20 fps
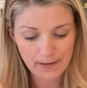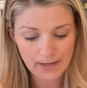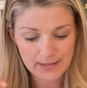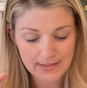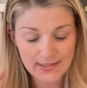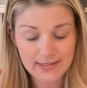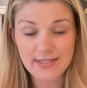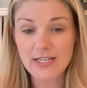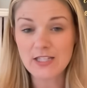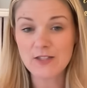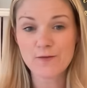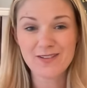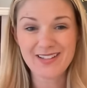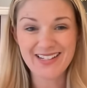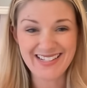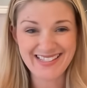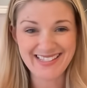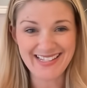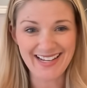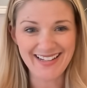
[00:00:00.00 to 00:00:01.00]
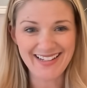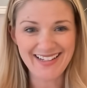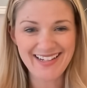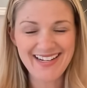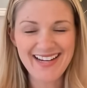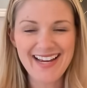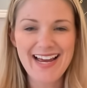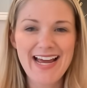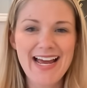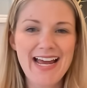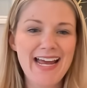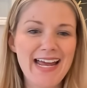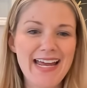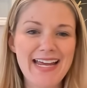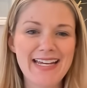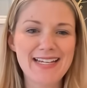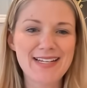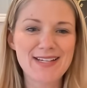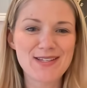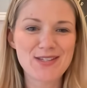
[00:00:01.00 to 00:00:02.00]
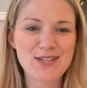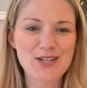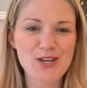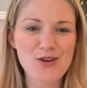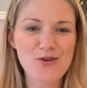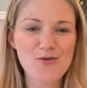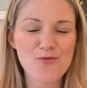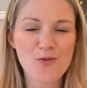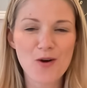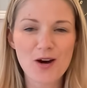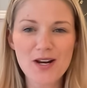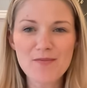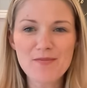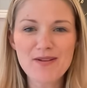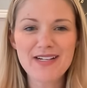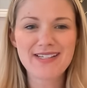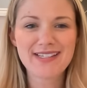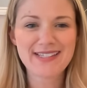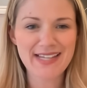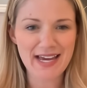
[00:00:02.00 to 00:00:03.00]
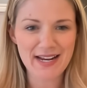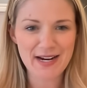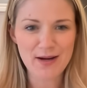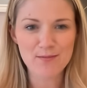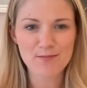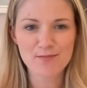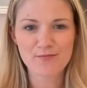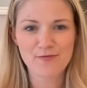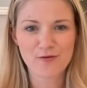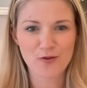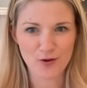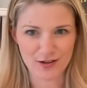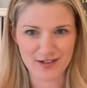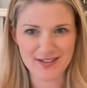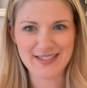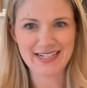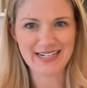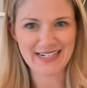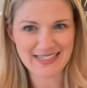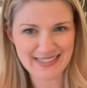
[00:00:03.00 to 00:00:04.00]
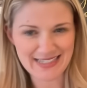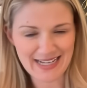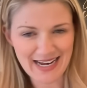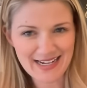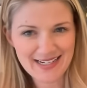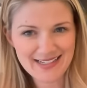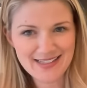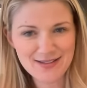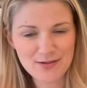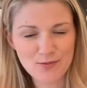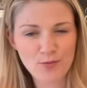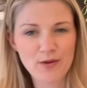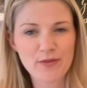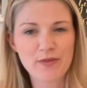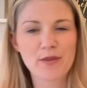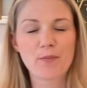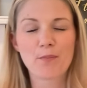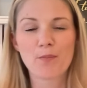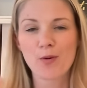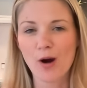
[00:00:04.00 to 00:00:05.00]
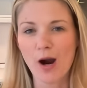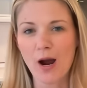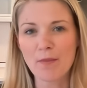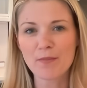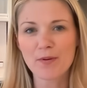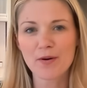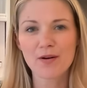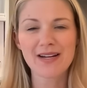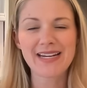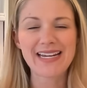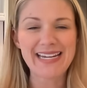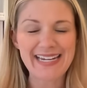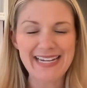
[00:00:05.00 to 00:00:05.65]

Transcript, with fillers: successfully selling is you want to be set up for success with the proper